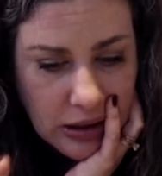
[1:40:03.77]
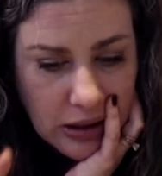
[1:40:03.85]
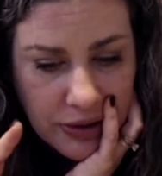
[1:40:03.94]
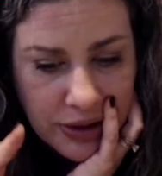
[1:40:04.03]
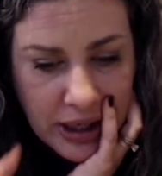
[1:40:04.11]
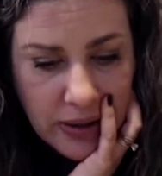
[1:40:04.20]

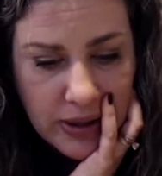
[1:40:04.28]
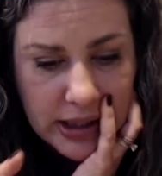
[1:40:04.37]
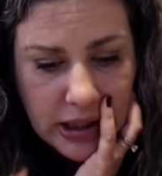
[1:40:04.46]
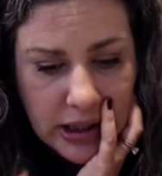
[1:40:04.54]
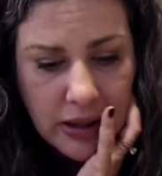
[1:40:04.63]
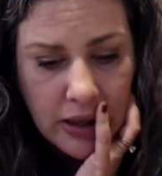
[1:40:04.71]
There is
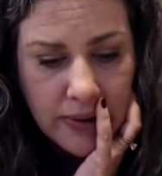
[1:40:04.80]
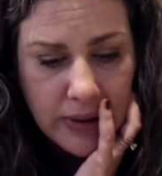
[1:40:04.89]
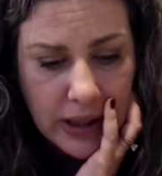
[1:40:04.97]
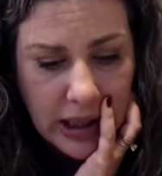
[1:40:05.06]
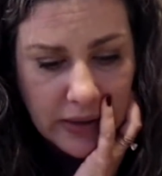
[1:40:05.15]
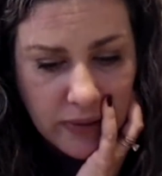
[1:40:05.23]
another
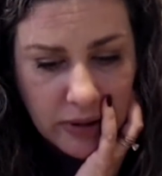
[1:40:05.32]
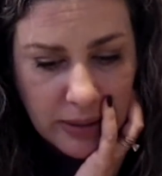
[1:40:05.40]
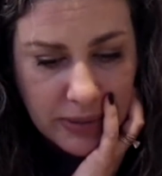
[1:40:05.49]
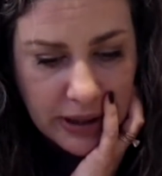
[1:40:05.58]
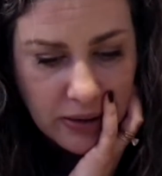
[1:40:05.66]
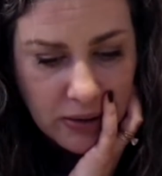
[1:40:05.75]
cover-up
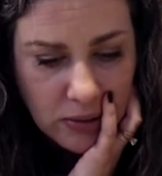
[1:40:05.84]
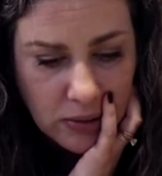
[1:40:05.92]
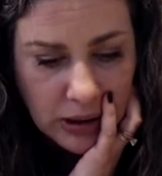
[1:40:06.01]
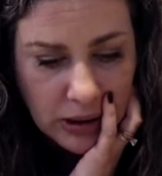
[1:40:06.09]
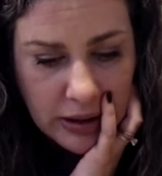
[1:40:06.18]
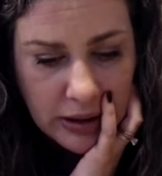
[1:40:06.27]
here. Hold
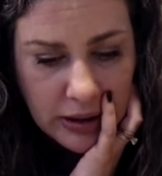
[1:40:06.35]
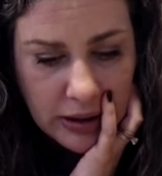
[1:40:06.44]
on.